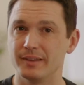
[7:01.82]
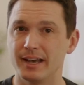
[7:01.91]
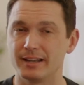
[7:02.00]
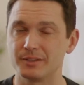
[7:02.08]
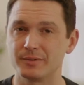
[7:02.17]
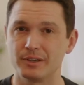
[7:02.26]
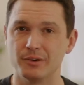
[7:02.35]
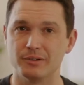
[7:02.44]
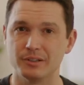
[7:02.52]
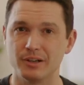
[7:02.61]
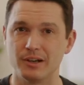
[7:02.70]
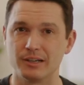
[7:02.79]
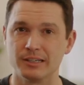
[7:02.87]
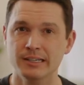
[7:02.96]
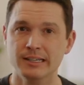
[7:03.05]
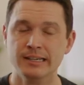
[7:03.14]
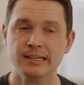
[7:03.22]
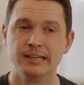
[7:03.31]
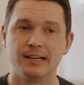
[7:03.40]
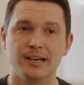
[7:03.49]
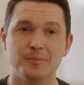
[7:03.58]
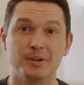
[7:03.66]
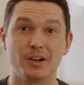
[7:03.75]
that as we go
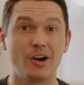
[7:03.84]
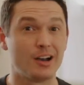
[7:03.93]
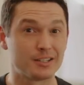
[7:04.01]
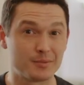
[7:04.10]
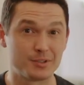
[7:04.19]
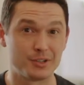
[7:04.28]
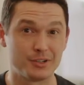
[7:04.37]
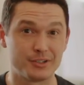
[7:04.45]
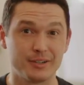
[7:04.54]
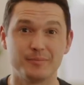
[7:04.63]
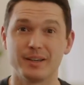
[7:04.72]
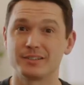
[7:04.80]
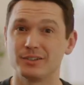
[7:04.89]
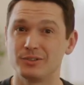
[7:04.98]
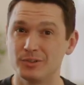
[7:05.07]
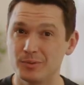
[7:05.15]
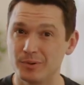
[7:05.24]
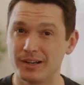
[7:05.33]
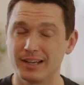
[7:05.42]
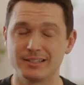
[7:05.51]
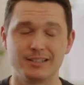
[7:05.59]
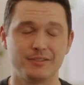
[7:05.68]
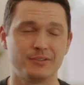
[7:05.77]
along. But awesome surgery, makes a super
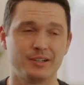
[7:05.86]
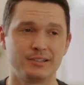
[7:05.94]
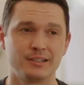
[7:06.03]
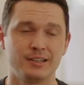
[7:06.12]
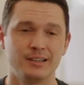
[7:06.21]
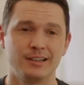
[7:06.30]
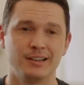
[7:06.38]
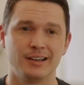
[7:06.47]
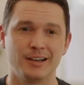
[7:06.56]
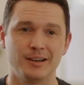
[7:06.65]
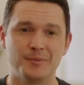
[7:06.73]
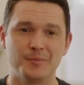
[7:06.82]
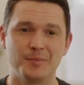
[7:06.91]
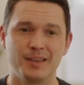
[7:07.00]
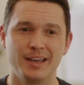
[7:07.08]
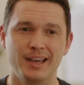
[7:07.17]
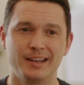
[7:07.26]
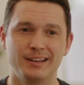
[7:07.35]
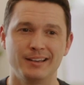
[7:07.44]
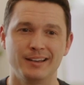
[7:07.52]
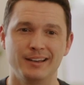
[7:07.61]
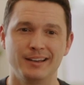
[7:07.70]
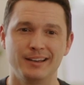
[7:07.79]
nice difference, and
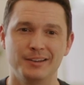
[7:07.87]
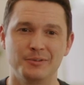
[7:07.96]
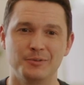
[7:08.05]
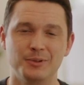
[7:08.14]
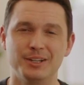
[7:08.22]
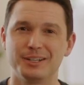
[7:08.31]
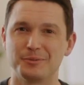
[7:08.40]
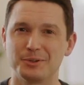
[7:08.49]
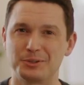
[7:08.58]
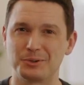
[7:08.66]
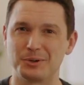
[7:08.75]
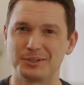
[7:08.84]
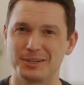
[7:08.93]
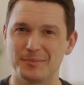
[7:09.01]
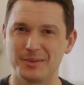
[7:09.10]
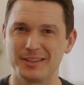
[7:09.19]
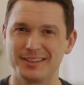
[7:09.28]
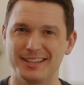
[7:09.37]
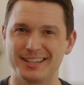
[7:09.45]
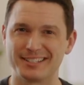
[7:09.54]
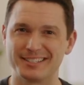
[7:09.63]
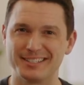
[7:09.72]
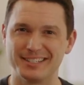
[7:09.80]
really restores some of the
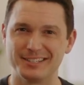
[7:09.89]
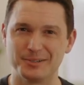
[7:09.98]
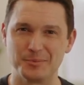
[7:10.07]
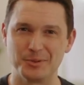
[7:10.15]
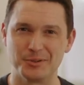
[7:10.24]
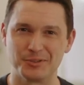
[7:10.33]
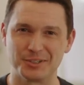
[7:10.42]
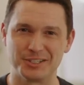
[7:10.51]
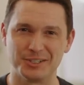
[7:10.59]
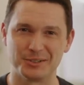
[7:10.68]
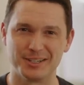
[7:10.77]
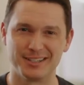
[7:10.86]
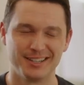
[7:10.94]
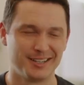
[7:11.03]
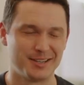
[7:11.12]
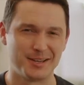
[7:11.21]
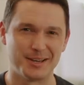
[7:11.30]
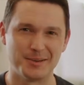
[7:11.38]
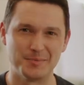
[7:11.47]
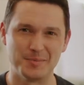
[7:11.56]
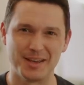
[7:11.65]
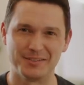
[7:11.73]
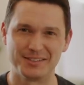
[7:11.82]
things that your beautiful children
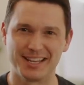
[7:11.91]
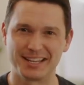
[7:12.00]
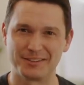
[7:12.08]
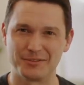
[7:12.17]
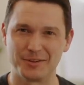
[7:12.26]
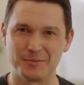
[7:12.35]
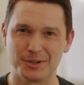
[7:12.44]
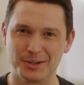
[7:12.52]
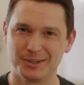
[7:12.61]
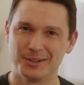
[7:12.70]
may have taken from your